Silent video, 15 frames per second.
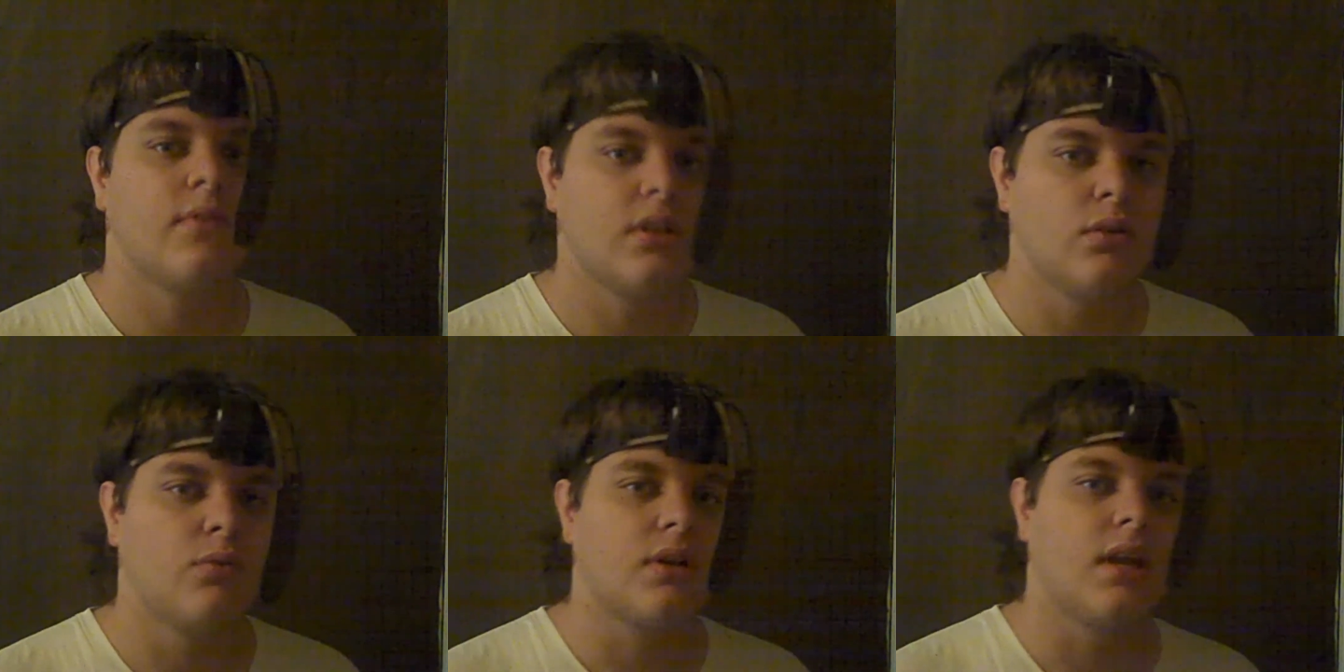
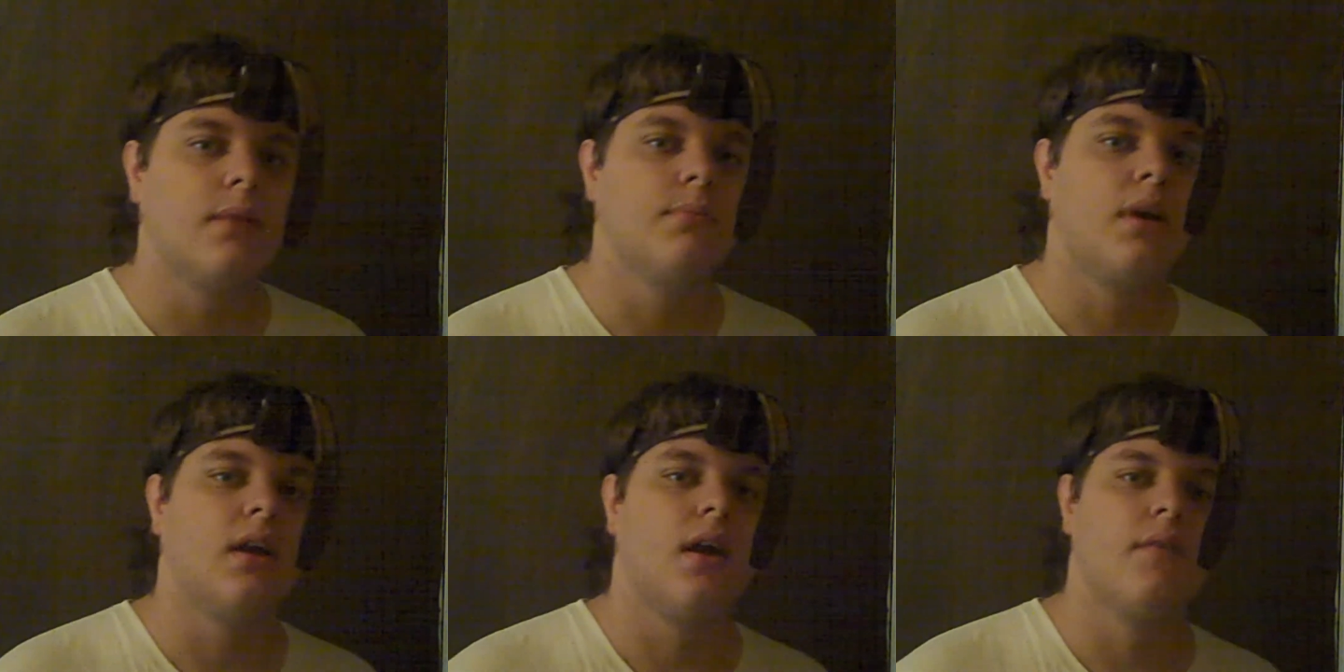video
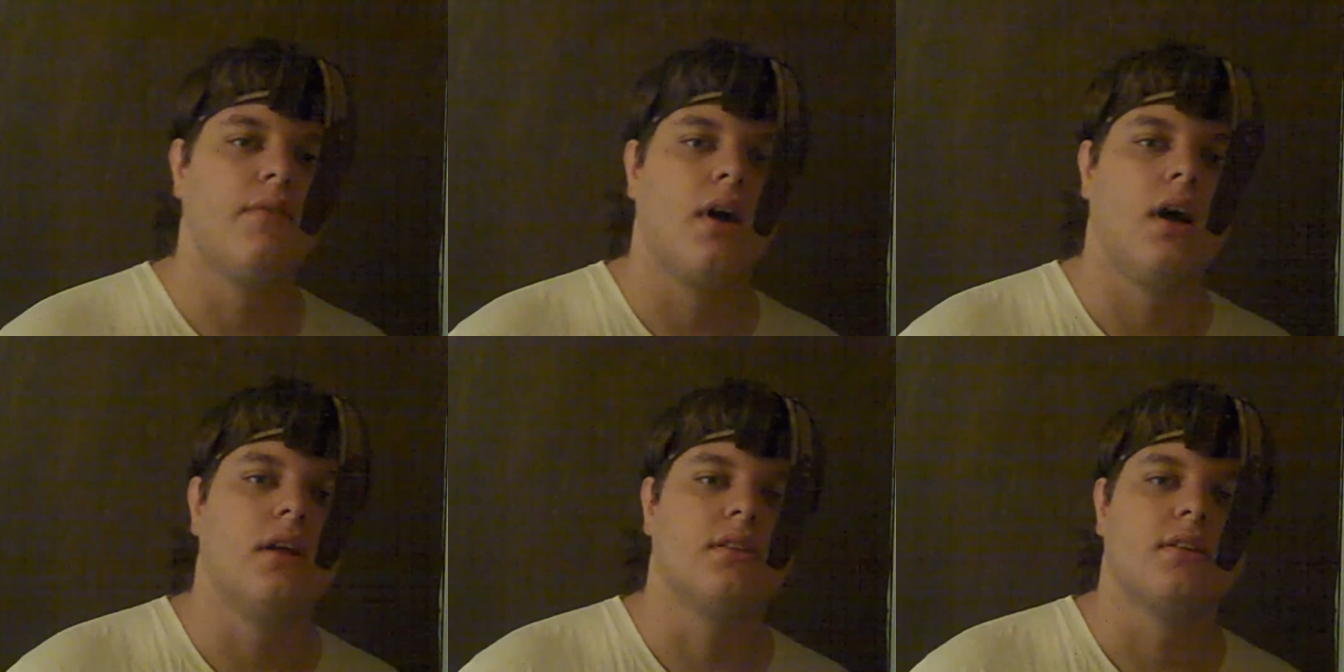game I
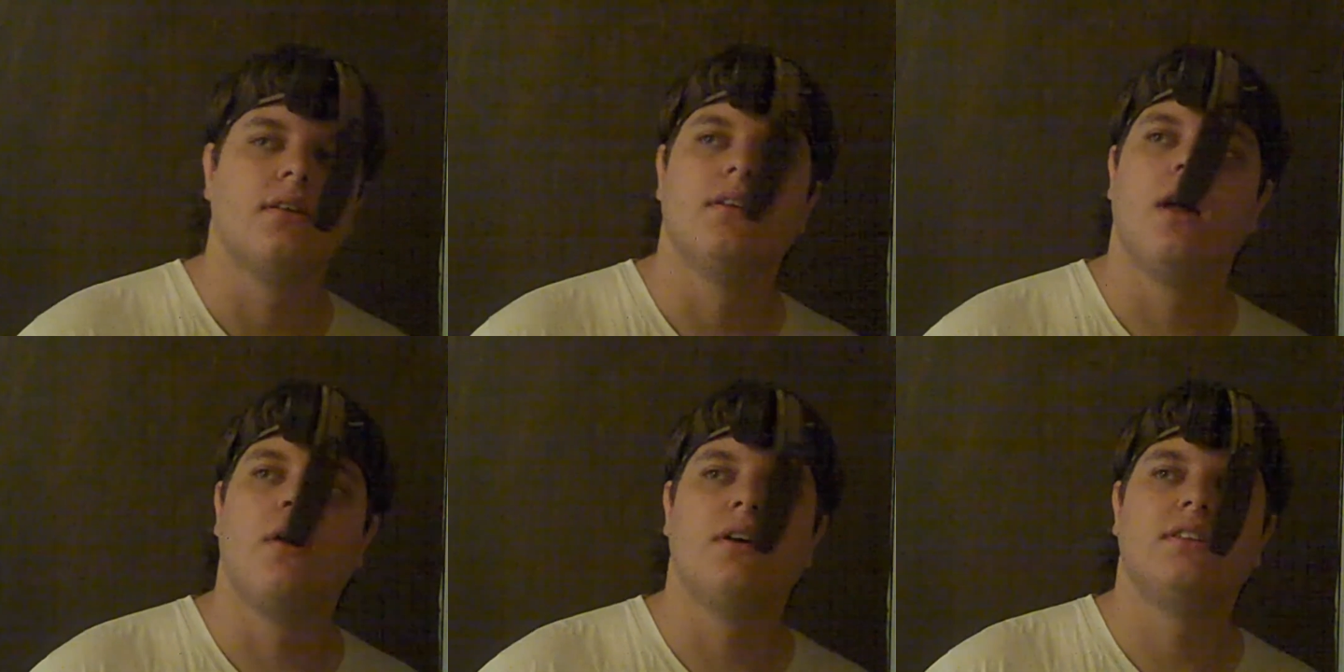ever had.
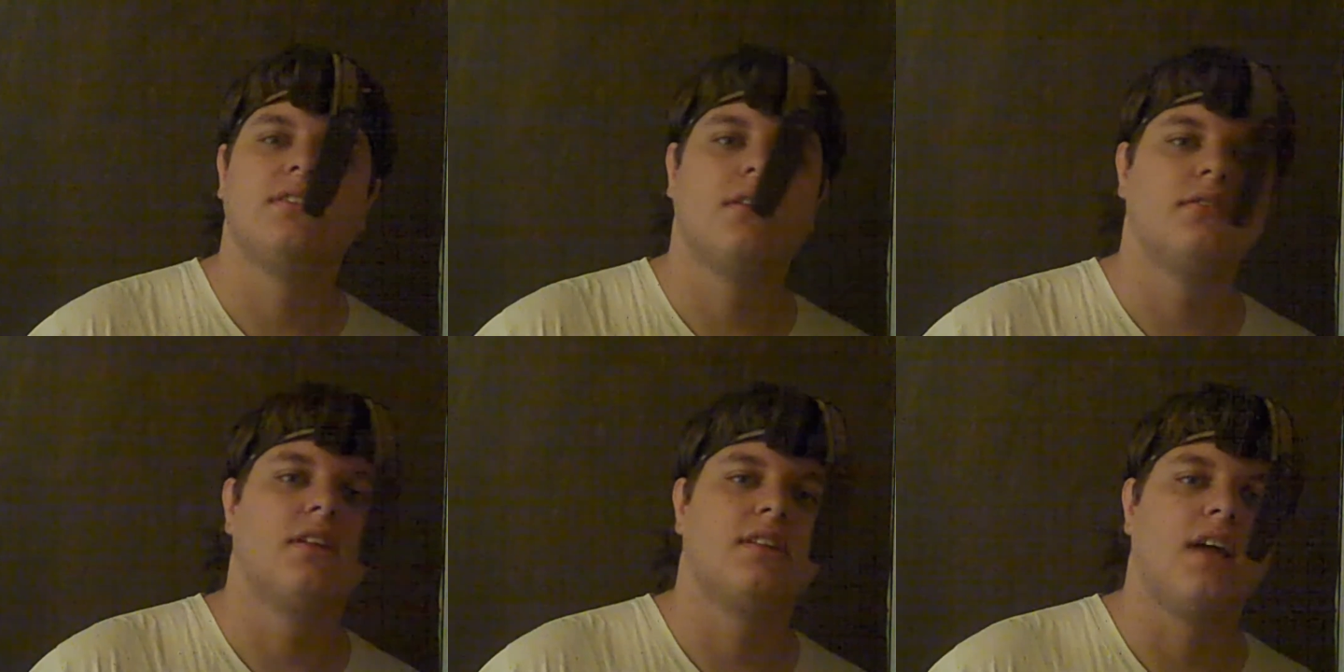Now I
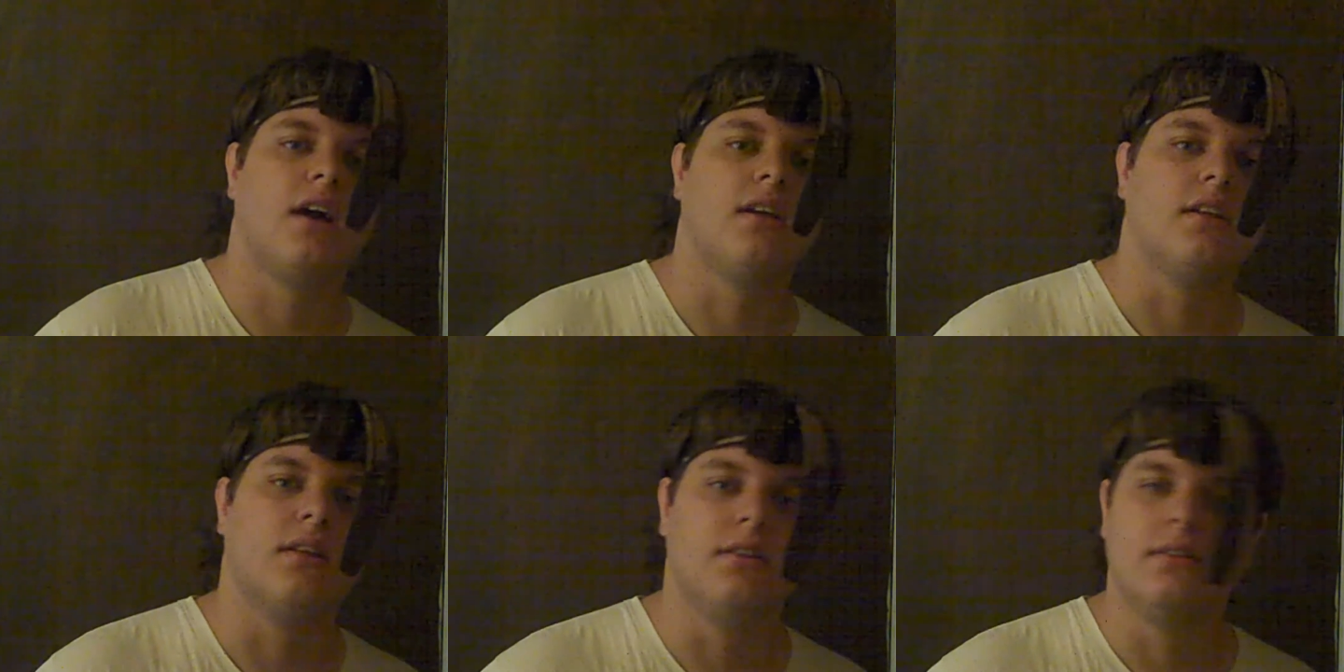sound
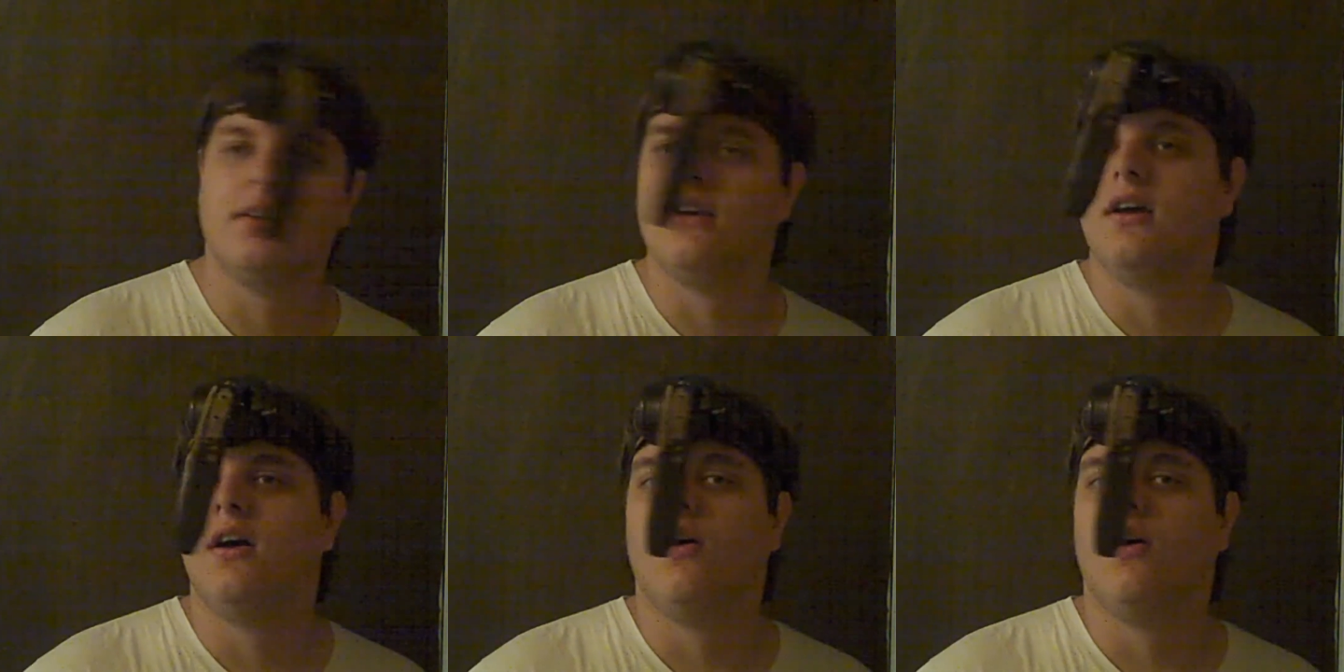Italian.